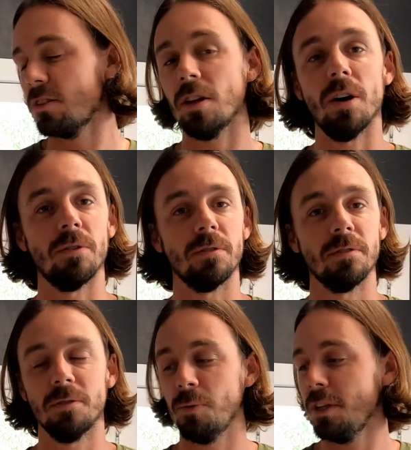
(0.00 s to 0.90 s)
So
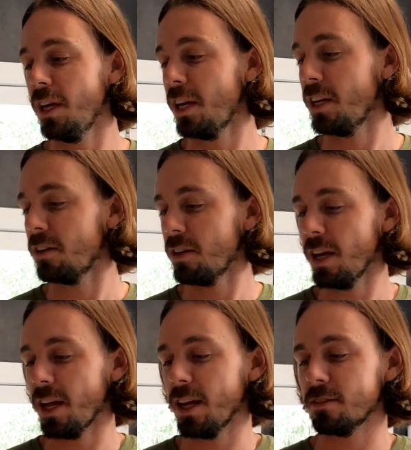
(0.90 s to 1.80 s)
we did it.
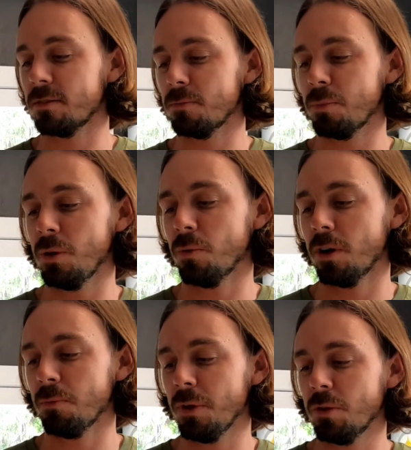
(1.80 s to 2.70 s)
Hey, it has
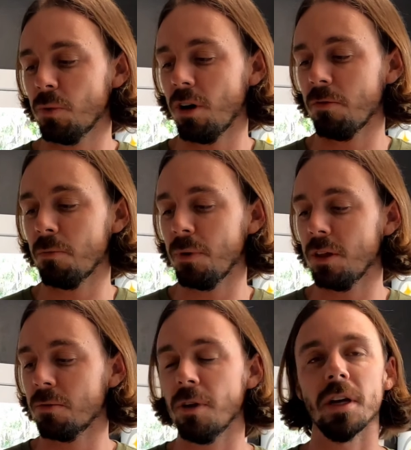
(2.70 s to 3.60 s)
B1, B12, and
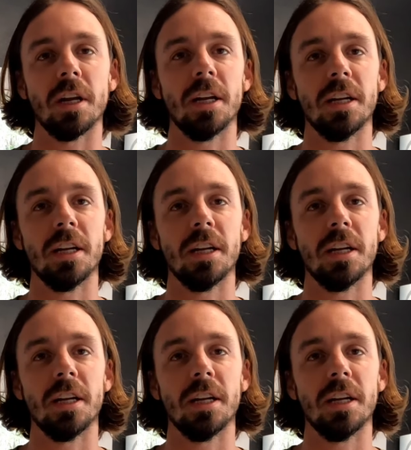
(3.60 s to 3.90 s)
B3 in it.